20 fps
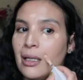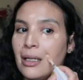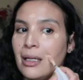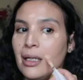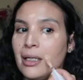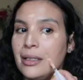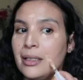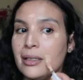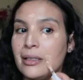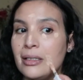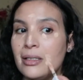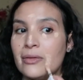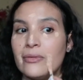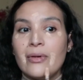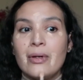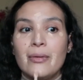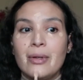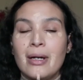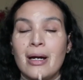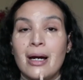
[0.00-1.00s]
and it is
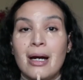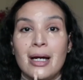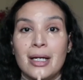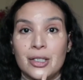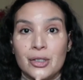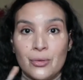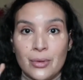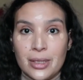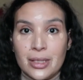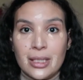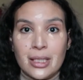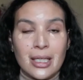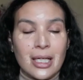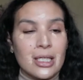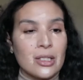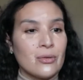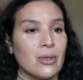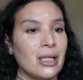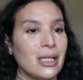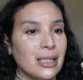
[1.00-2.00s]
very hydrating
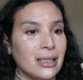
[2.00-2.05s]
as well.